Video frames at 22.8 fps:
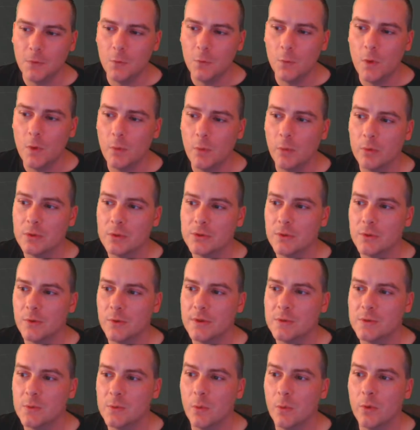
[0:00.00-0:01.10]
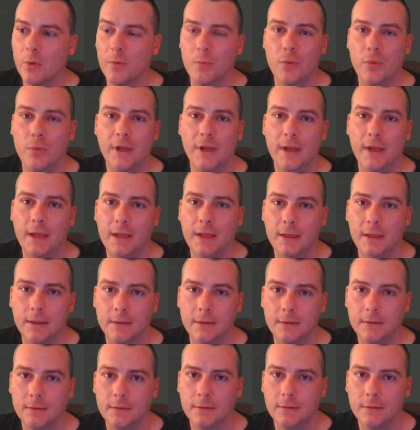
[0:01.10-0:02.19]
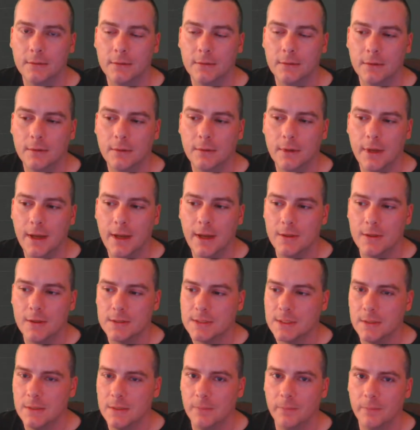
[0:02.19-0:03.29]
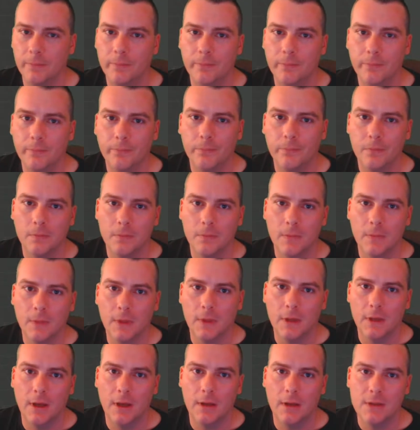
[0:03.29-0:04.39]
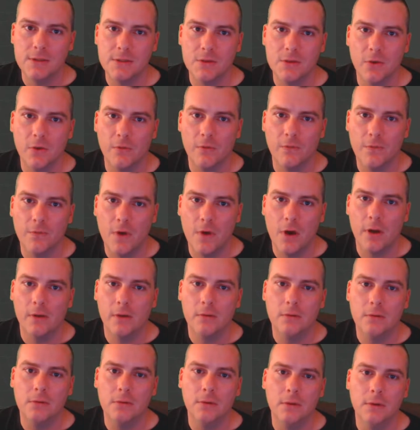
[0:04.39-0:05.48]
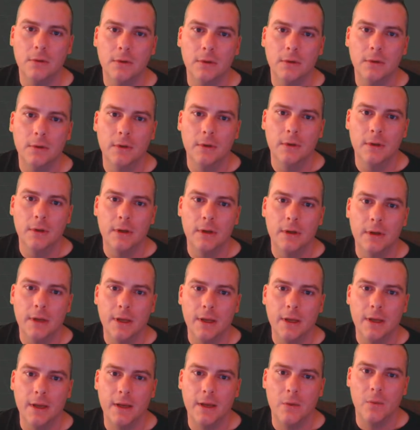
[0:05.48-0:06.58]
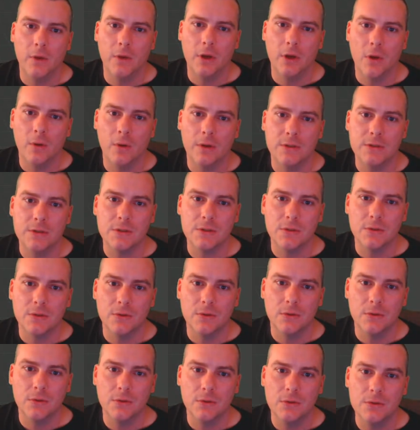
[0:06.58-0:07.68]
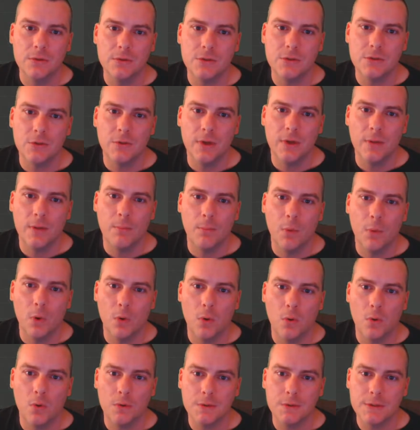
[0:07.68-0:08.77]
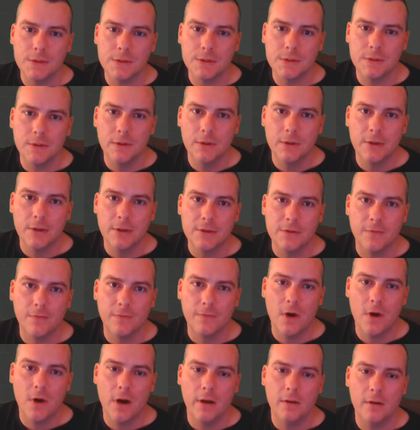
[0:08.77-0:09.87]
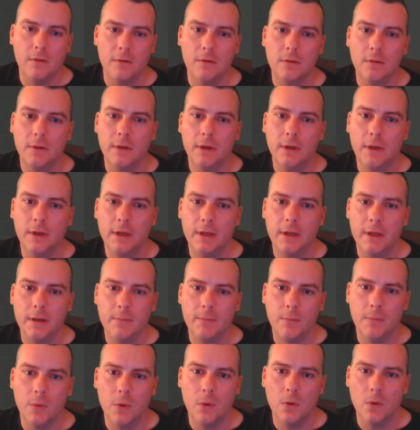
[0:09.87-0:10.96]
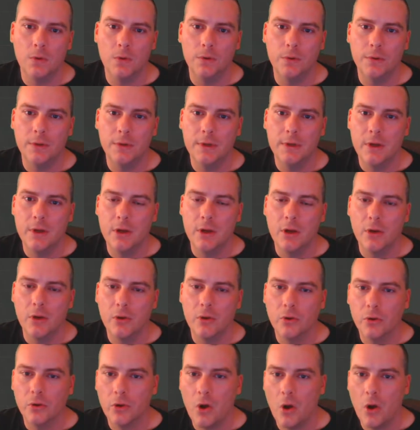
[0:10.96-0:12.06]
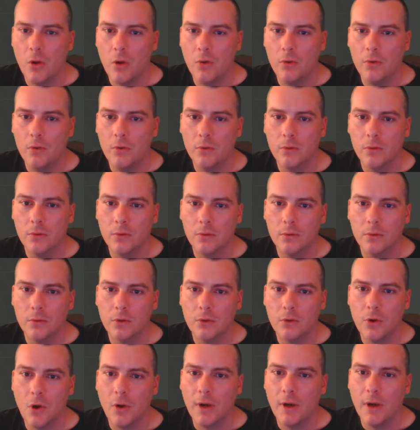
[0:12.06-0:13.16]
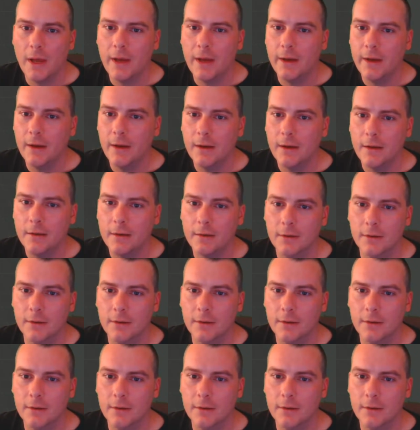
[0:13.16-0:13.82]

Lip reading: what we want to do is we want to bring in our sim. Okay, so go File, and we're going to do Import. So File, Import, Collada